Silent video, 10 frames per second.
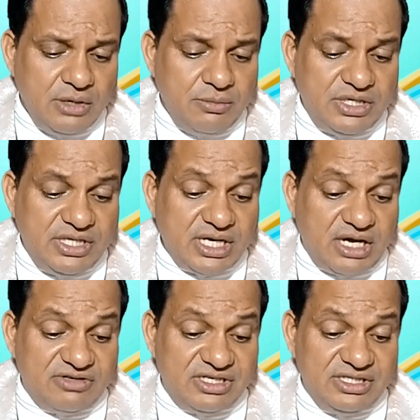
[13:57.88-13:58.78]
But they
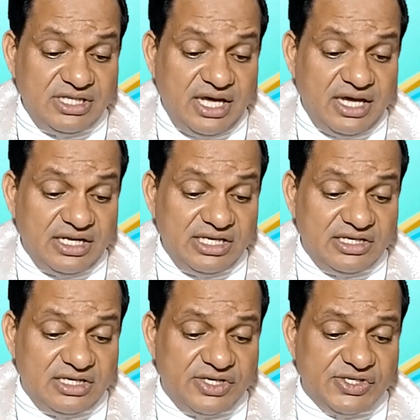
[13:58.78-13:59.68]
covered their
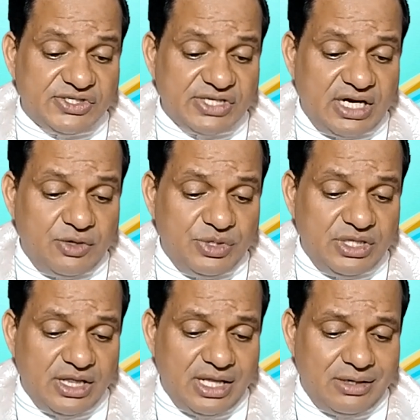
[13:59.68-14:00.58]
ears and with
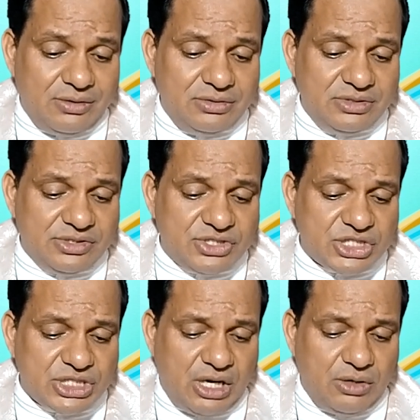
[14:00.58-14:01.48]
a loud
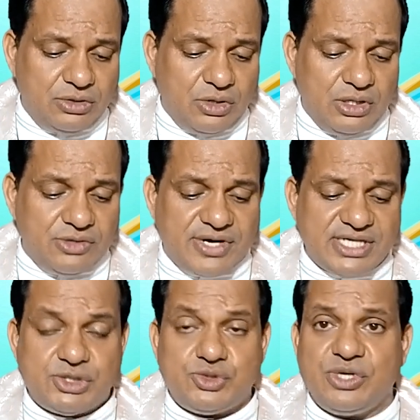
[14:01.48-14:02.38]
shout all
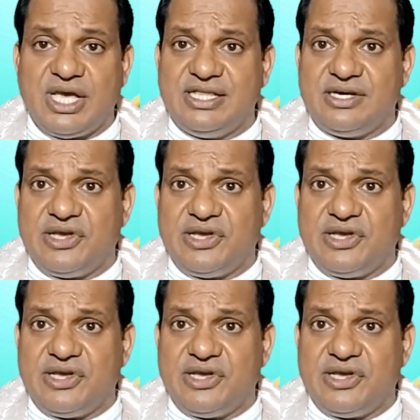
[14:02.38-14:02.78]
rushed together